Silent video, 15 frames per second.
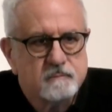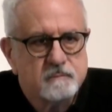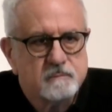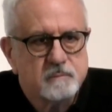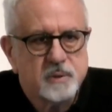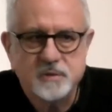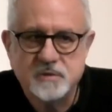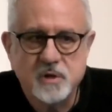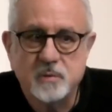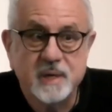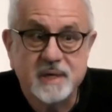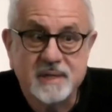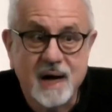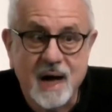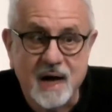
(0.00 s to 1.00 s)
Because nobody
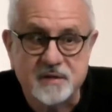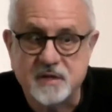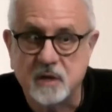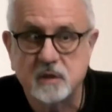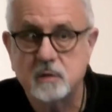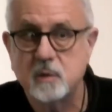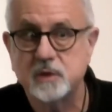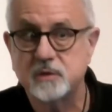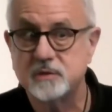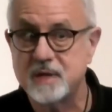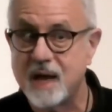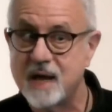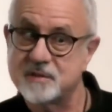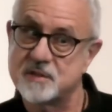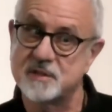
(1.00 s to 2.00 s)
dies. The only one who
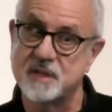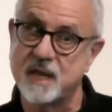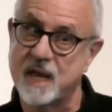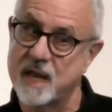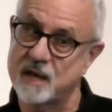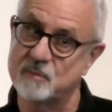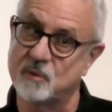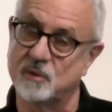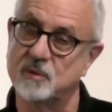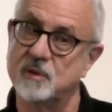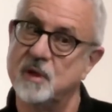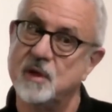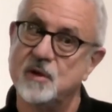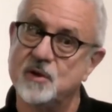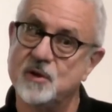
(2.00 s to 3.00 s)
dies is the animal
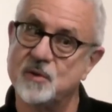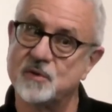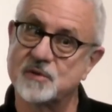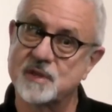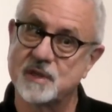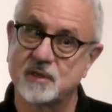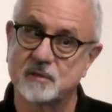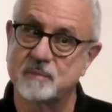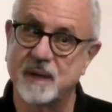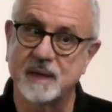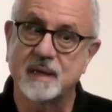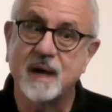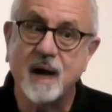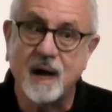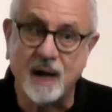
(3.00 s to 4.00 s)
who is killed by
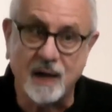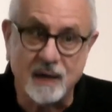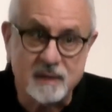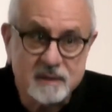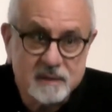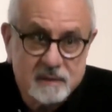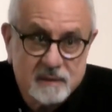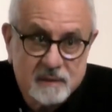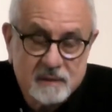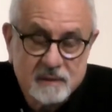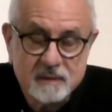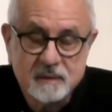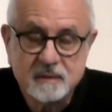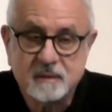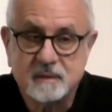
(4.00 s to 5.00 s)
God
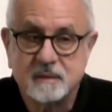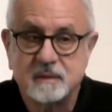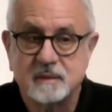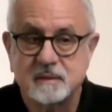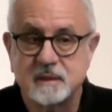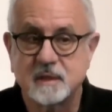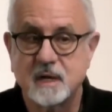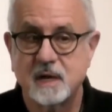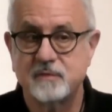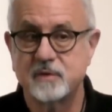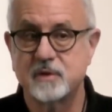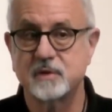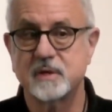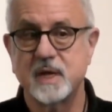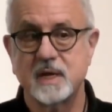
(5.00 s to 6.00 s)
to cover
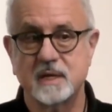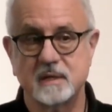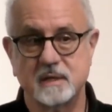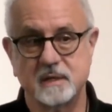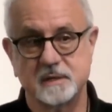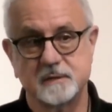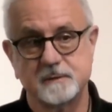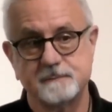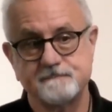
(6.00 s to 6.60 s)
their nakedness.